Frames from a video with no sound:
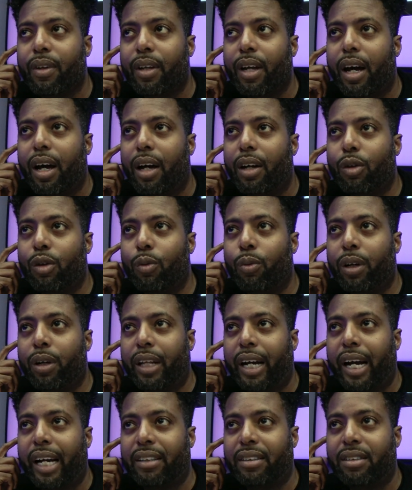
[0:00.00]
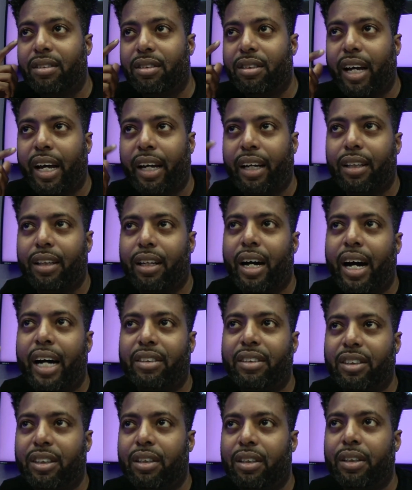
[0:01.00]
you realizing
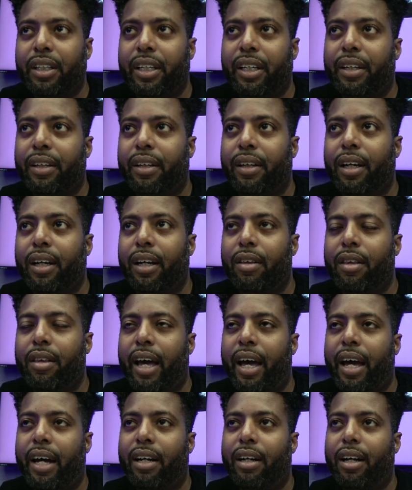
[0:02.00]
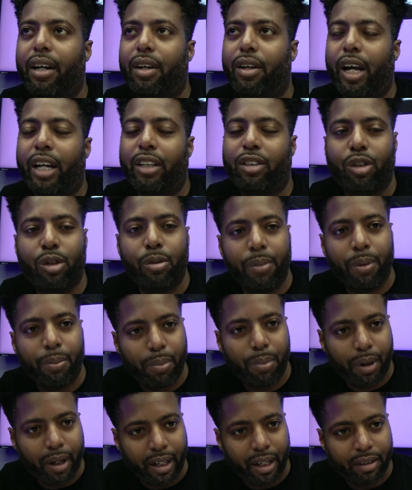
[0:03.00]
psychologically that as human
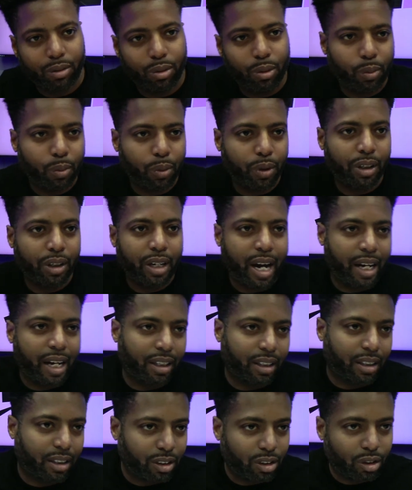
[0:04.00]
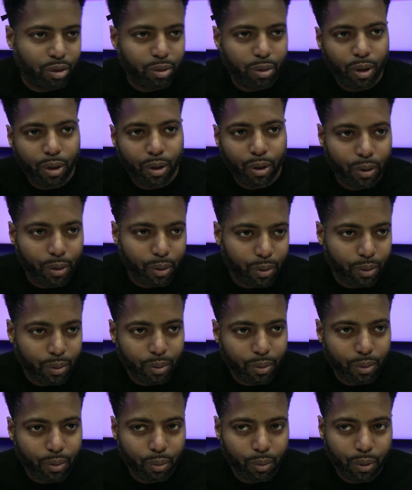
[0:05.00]
beings, when we're not in control,
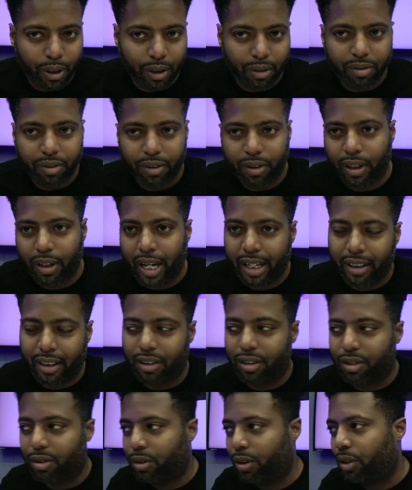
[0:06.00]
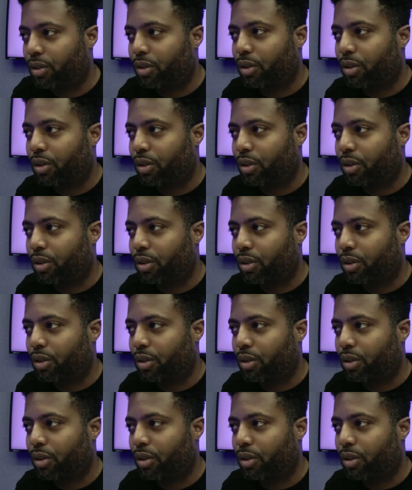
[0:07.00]
we feel out of control.